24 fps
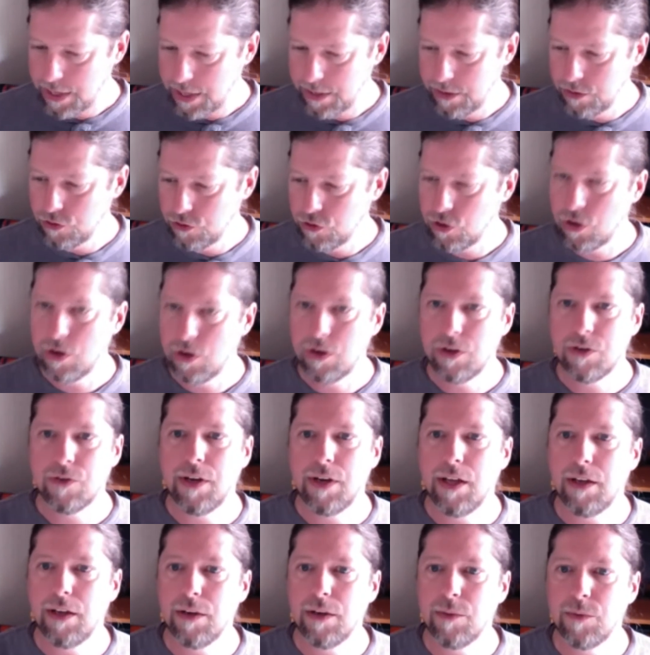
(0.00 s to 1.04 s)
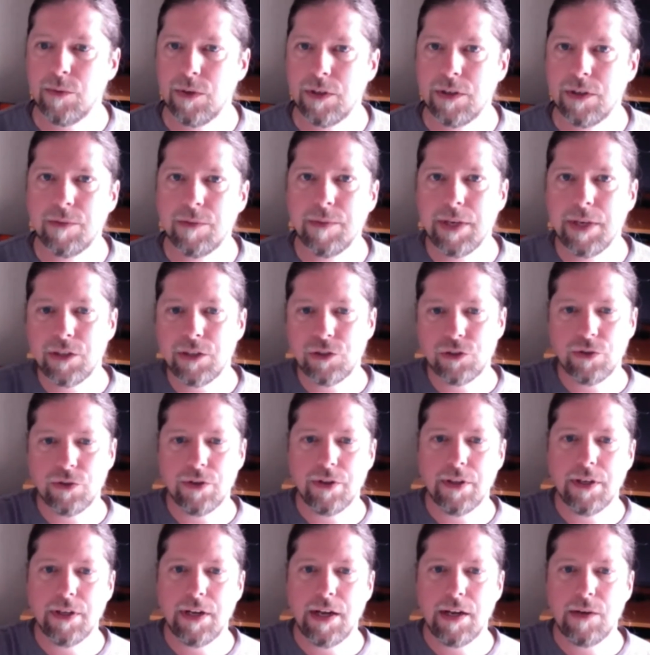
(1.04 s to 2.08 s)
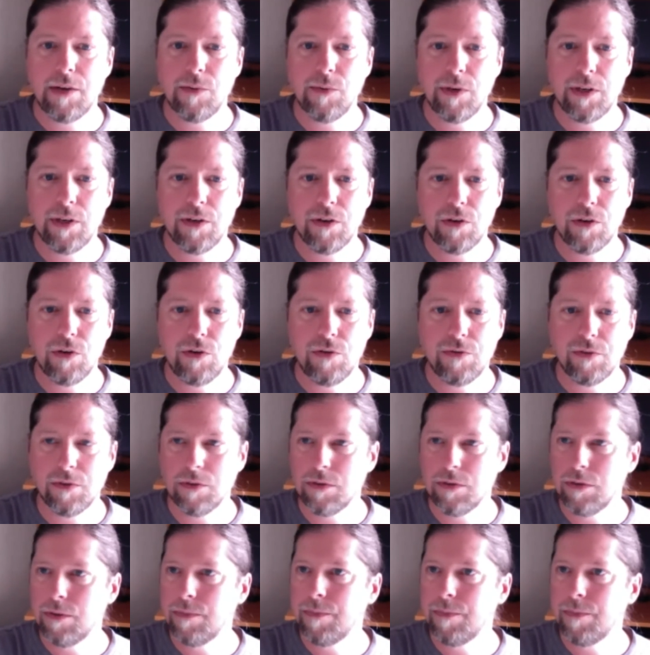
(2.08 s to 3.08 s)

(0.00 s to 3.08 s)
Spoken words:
and turnaround I wanted to make sure that I went over.